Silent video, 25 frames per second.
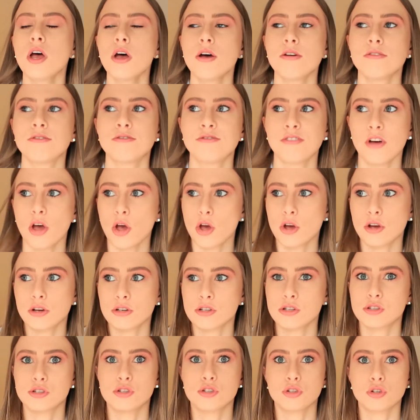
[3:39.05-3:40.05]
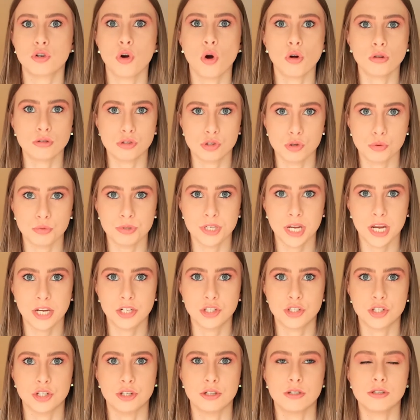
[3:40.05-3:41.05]
first
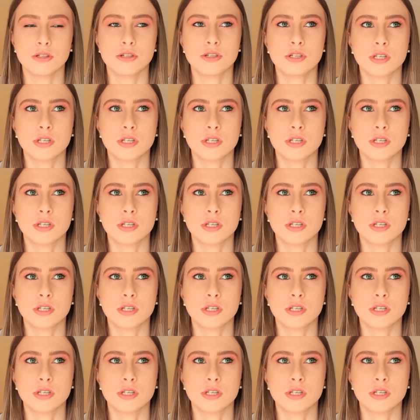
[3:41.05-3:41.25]
consultations.